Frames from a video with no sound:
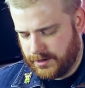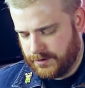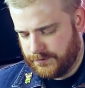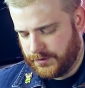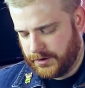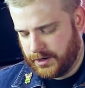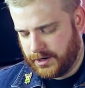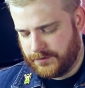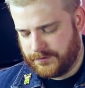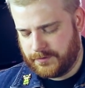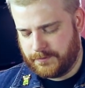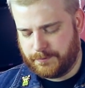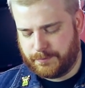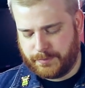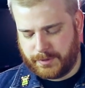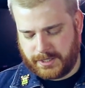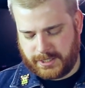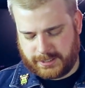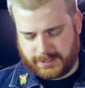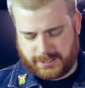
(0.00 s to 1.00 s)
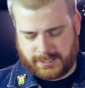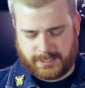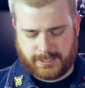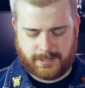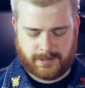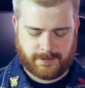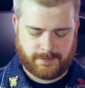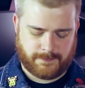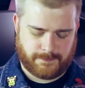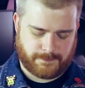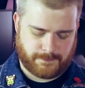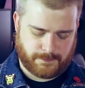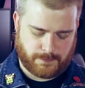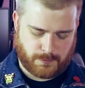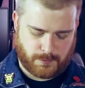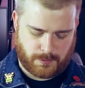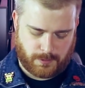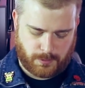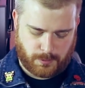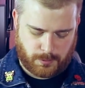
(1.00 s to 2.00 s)
very often, but
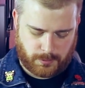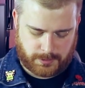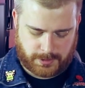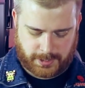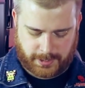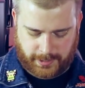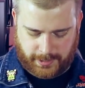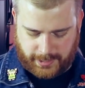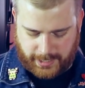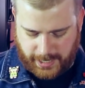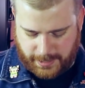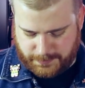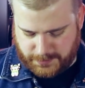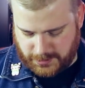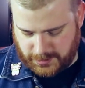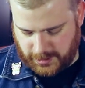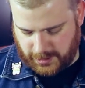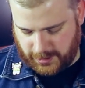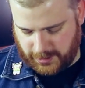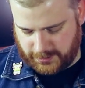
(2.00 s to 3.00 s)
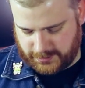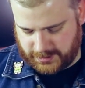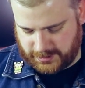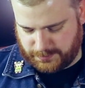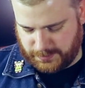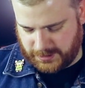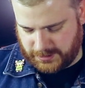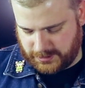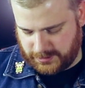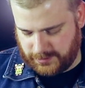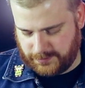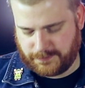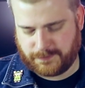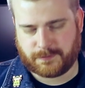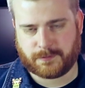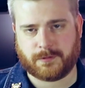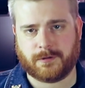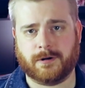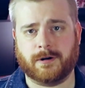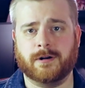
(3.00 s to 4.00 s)
for holding capture cards, especially
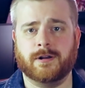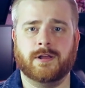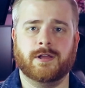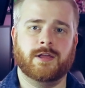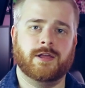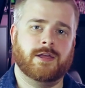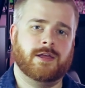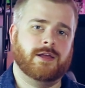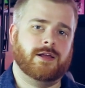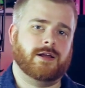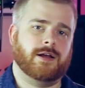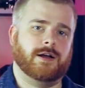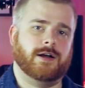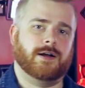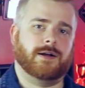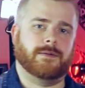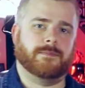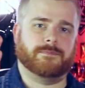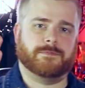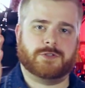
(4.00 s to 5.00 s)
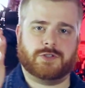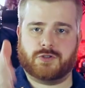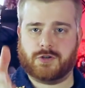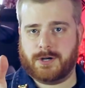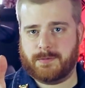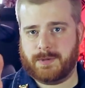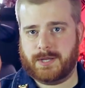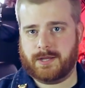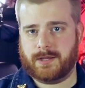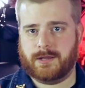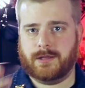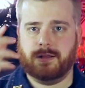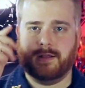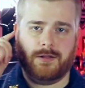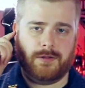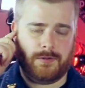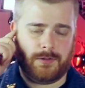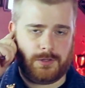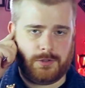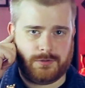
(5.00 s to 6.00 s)
for streaming
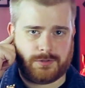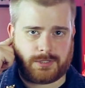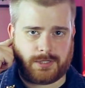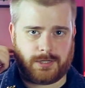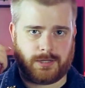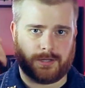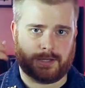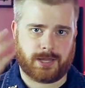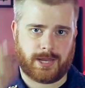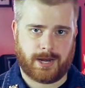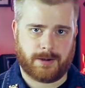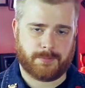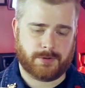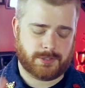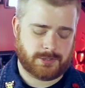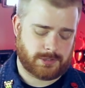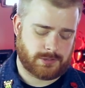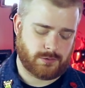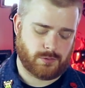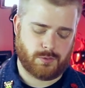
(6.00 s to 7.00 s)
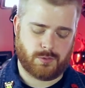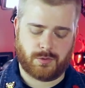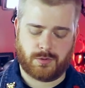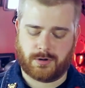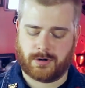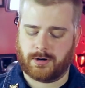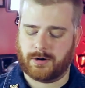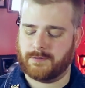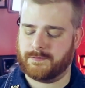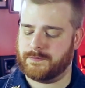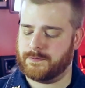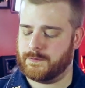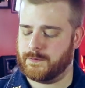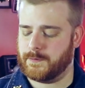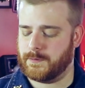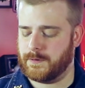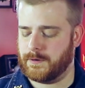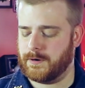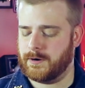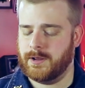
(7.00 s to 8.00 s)
using cameras or
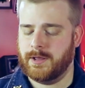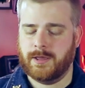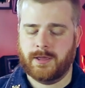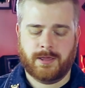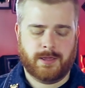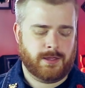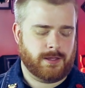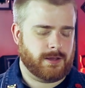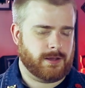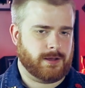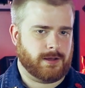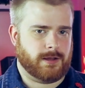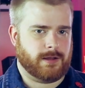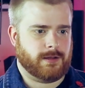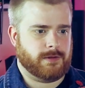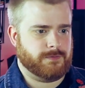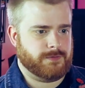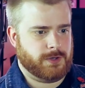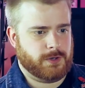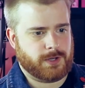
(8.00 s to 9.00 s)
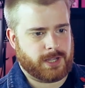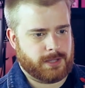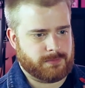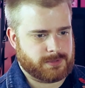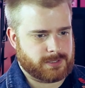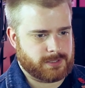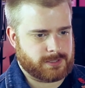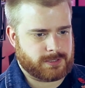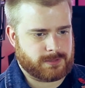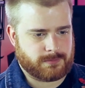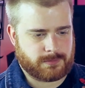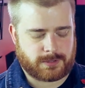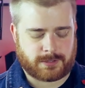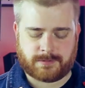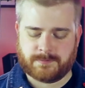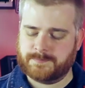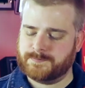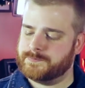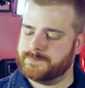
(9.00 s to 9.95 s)
for video game systems,